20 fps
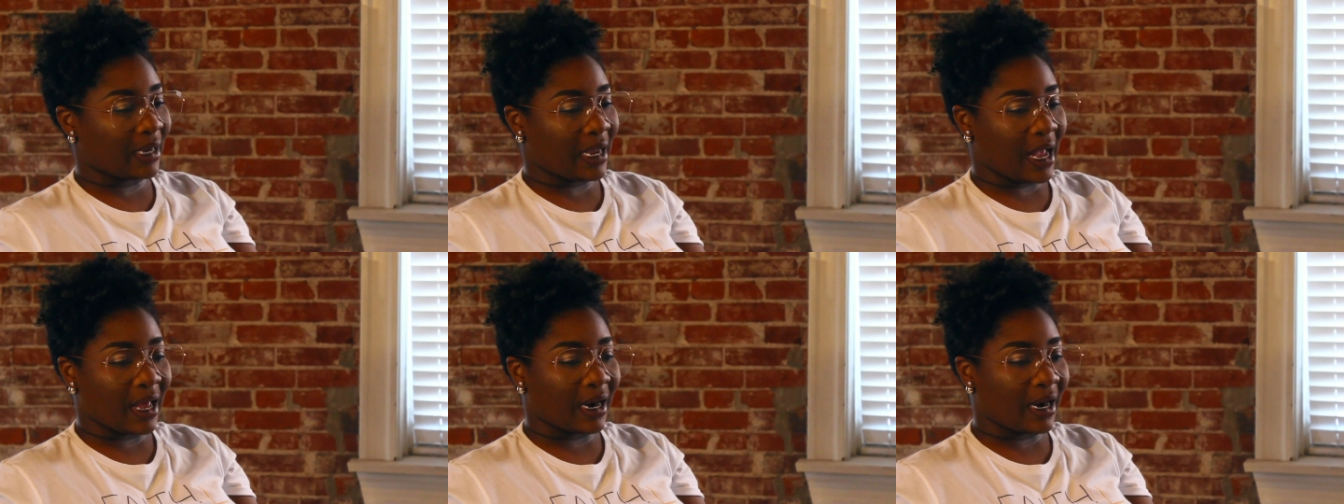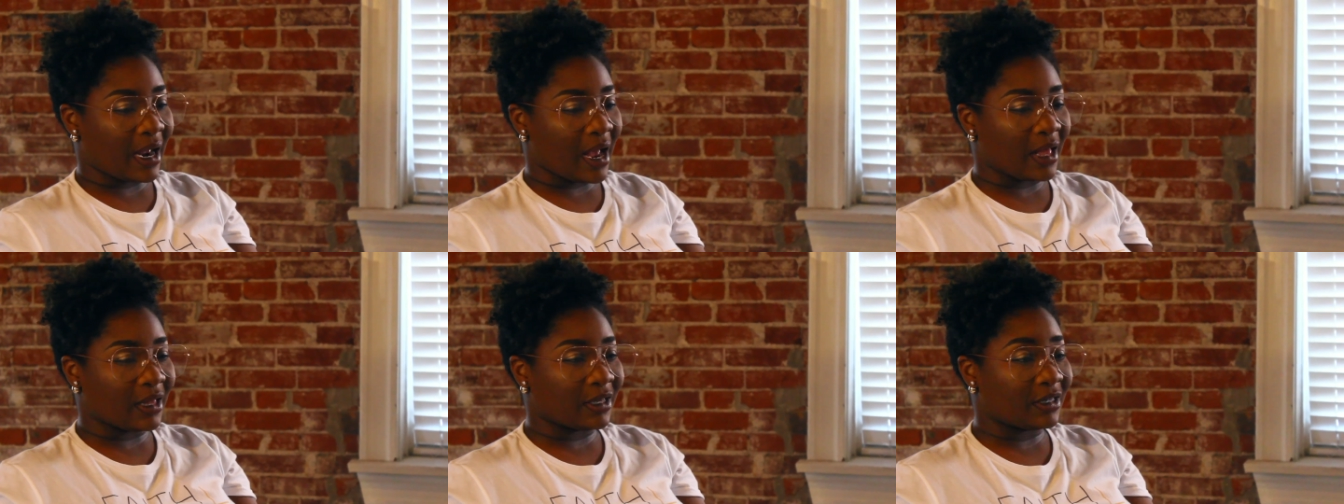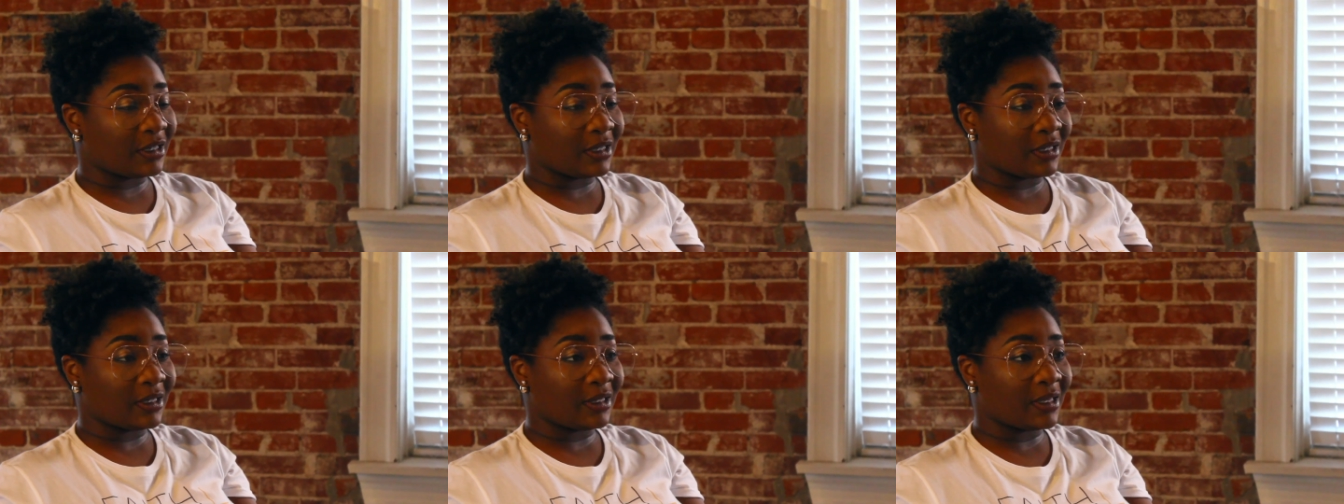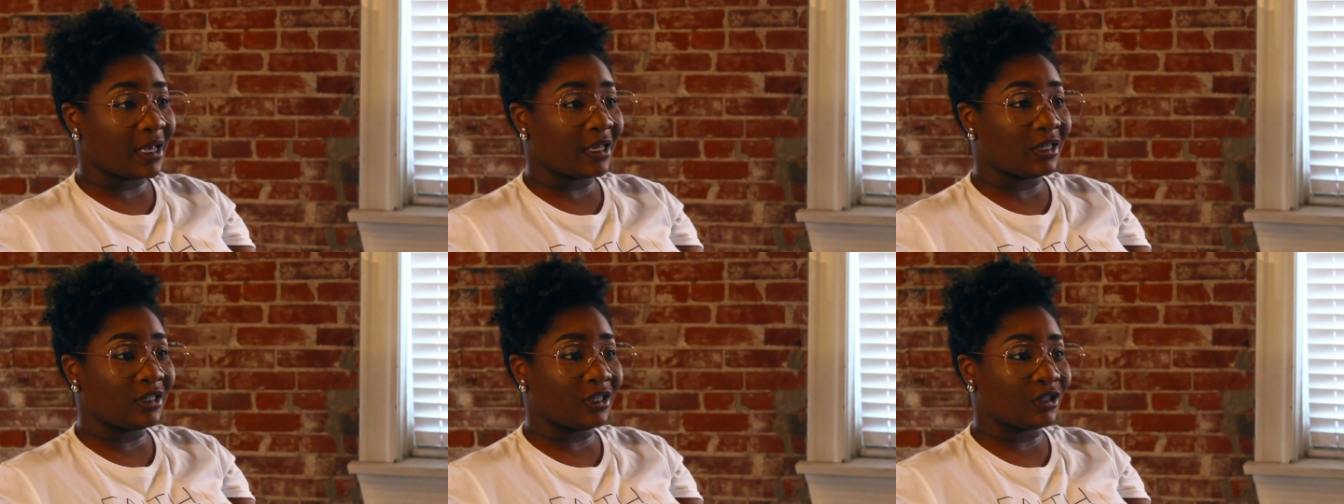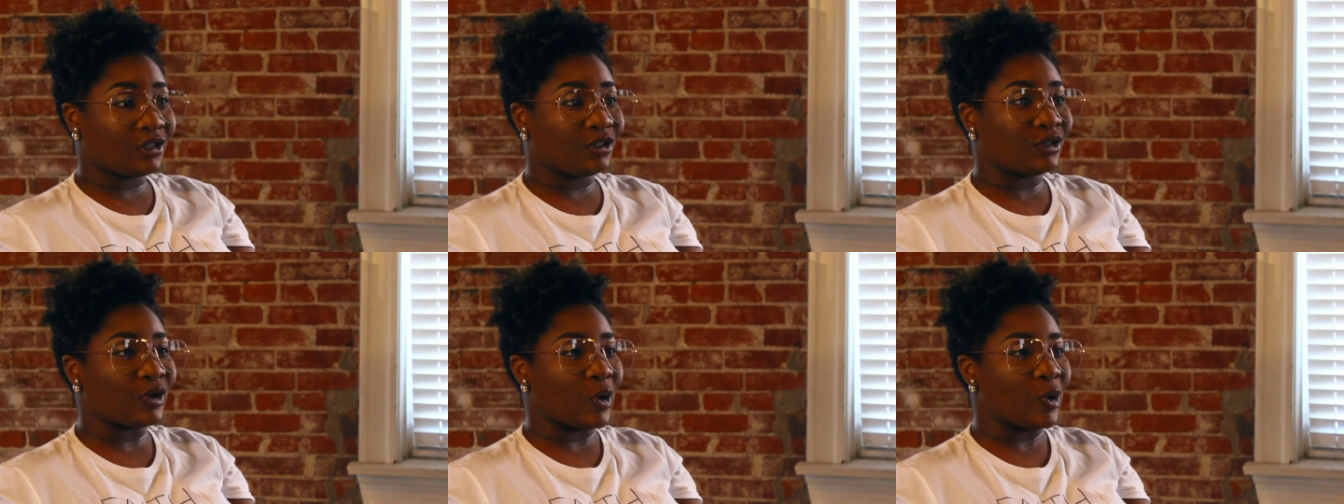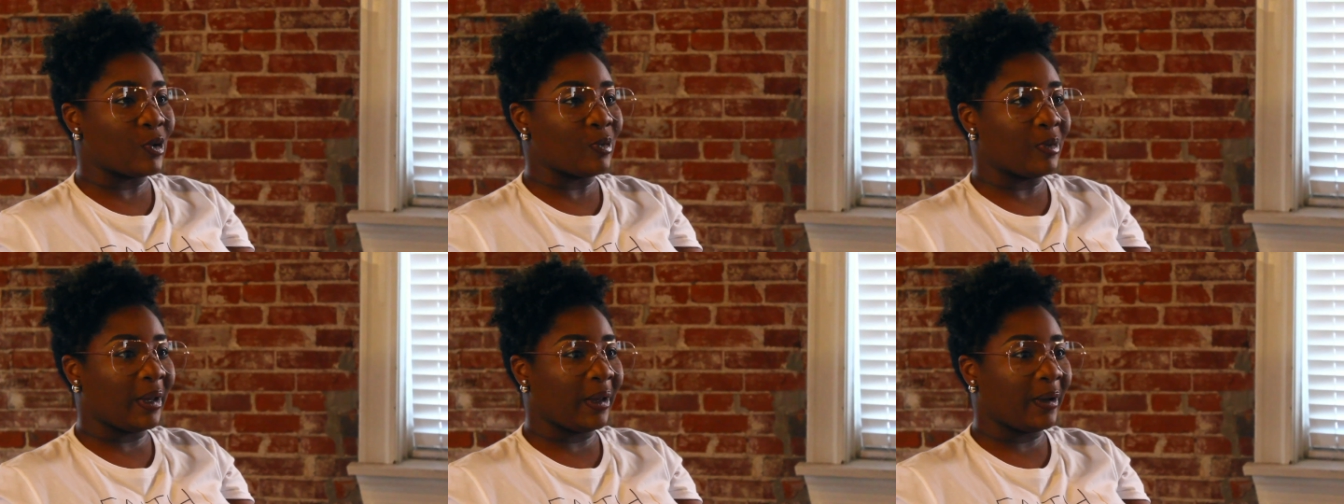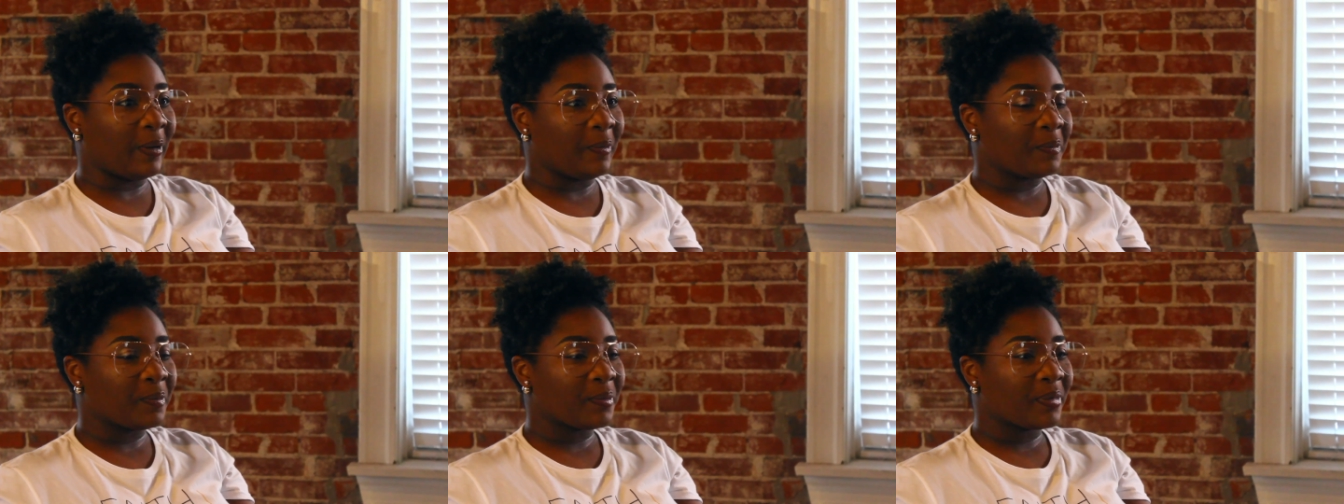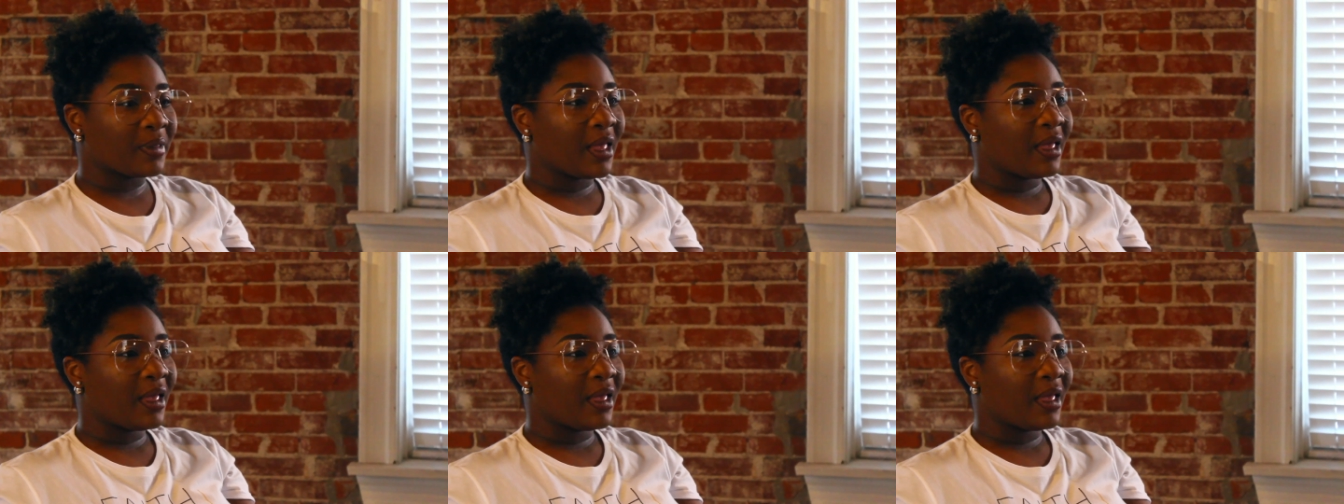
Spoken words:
my gynecologist had just told me.